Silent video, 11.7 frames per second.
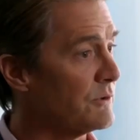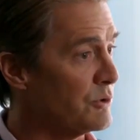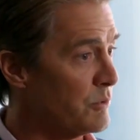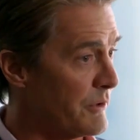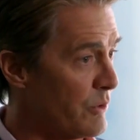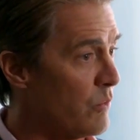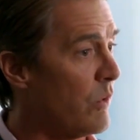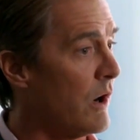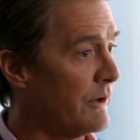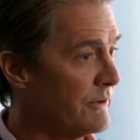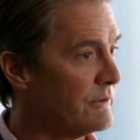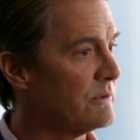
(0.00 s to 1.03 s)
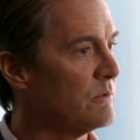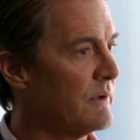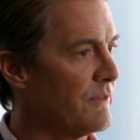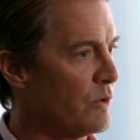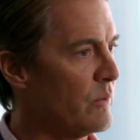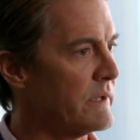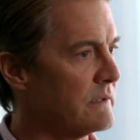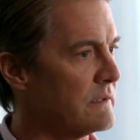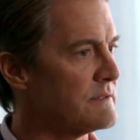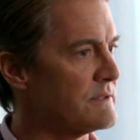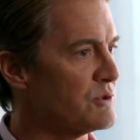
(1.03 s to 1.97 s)
You want to wander with a
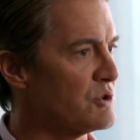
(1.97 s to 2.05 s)
witness who